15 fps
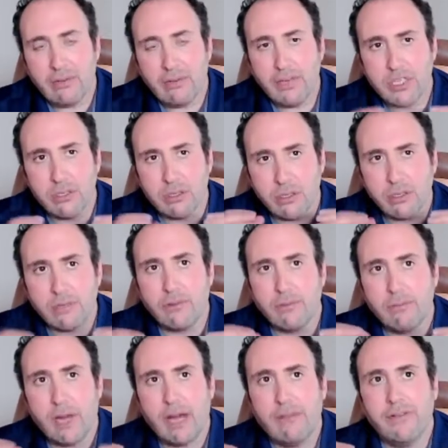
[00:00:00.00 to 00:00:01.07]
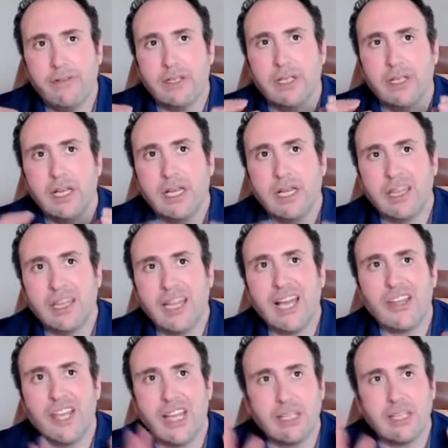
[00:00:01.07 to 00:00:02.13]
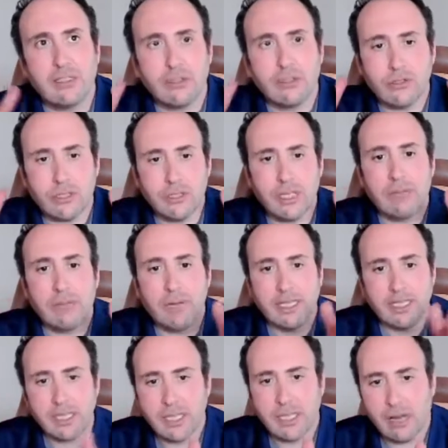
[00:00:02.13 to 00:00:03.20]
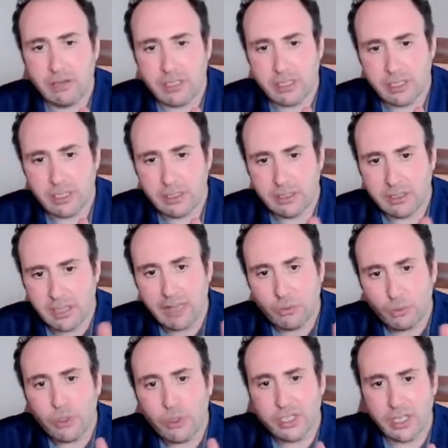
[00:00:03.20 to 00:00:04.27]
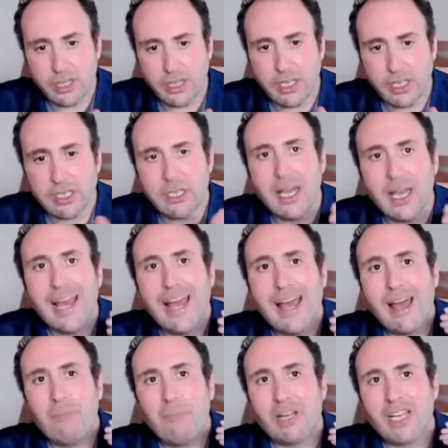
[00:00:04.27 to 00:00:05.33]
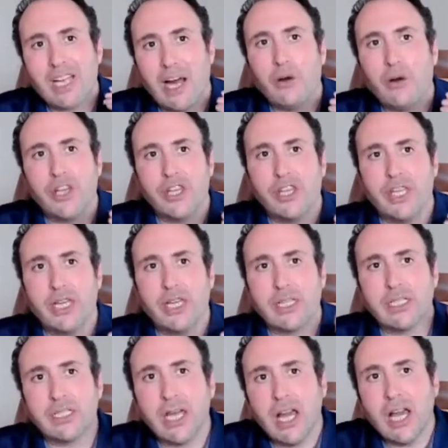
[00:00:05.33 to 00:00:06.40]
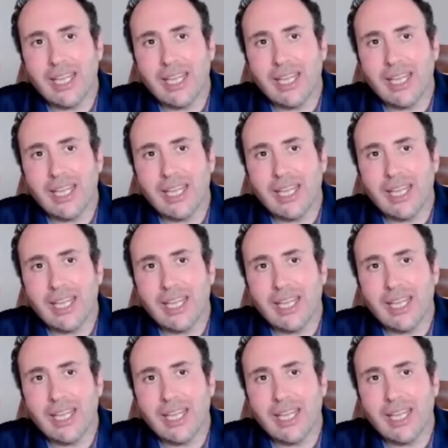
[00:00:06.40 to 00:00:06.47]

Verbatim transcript: We should learn from Buffett not that you should not buy technology, not what he thinks, but how he thinks.